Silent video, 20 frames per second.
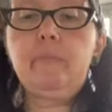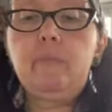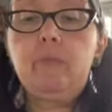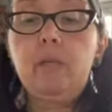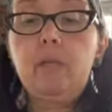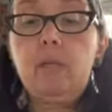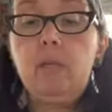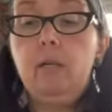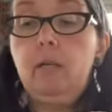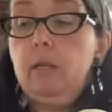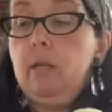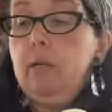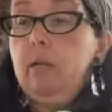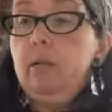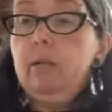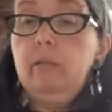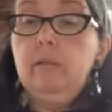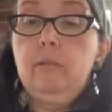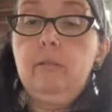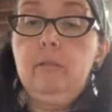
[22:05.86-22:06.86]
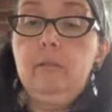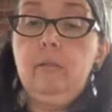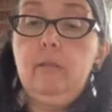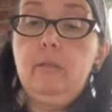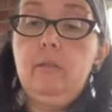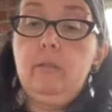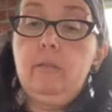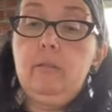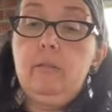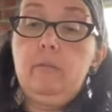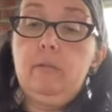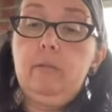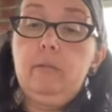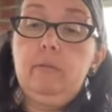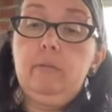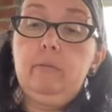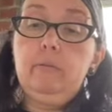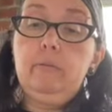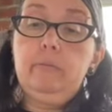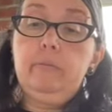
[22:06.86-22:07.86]

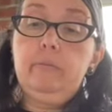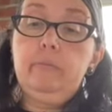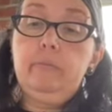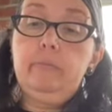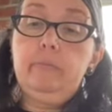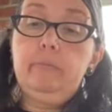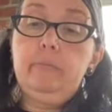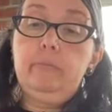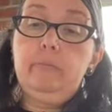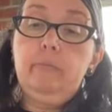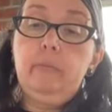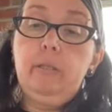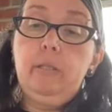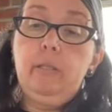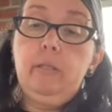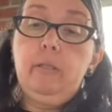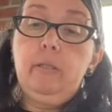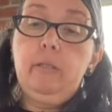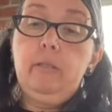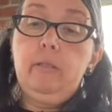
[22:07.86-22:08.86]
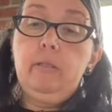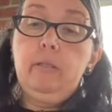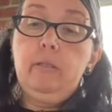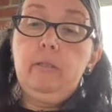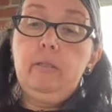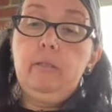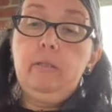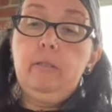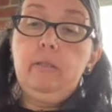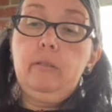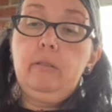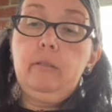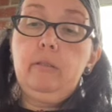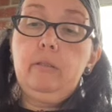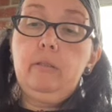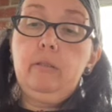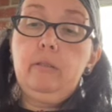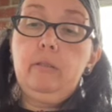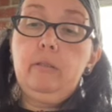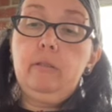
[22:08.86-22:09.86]

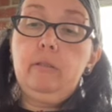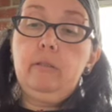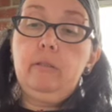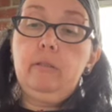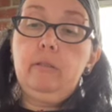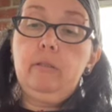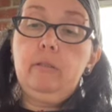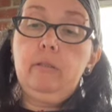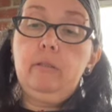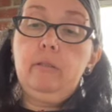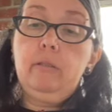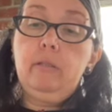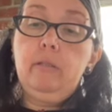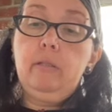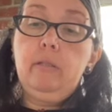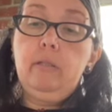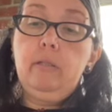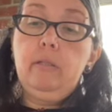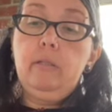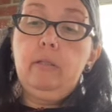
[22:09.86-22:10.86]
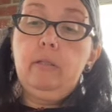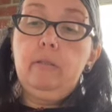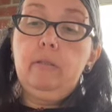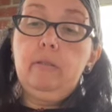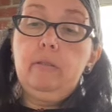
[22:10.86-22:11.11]
No one is speaking in this clip.